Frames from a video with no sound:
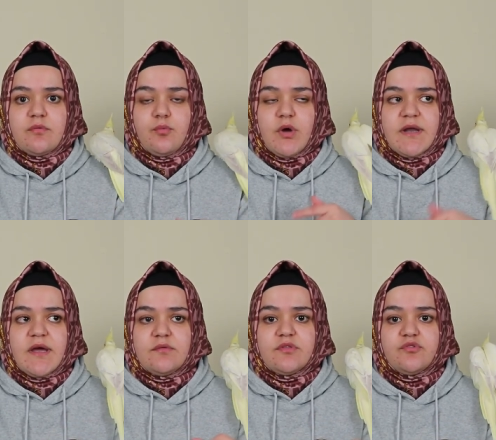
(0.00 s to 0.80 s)
when
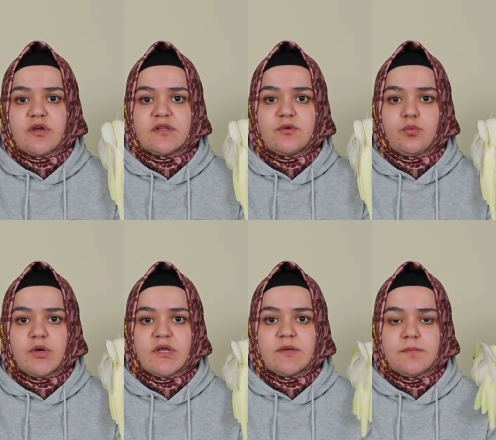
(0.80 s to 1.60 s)
I was trying to
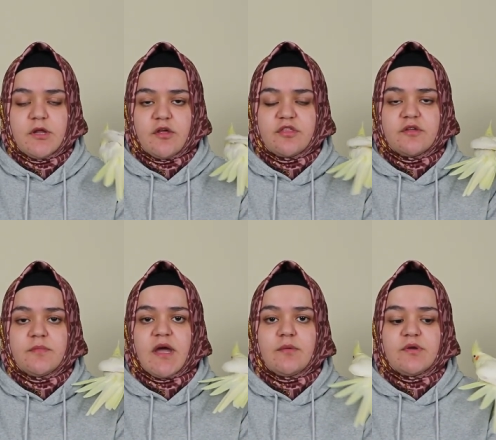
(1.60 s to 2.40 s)
wean
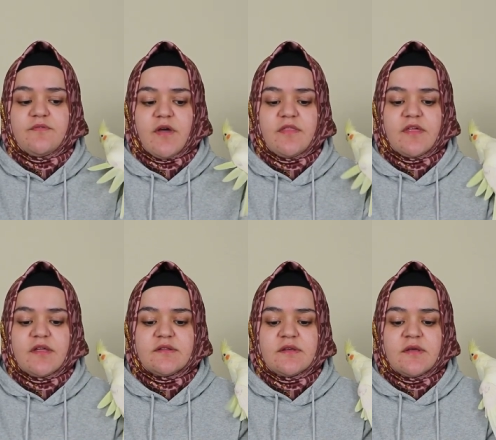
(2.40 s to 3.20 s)
blossom, I would find
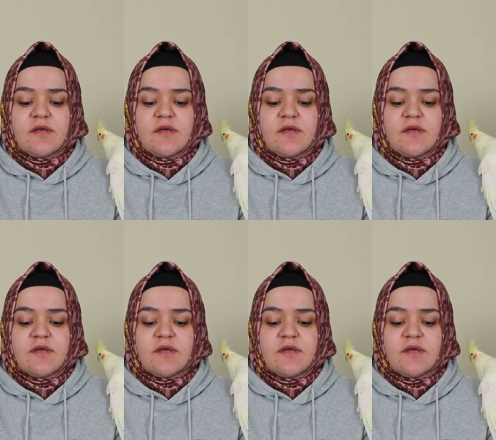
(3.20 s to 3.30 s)
that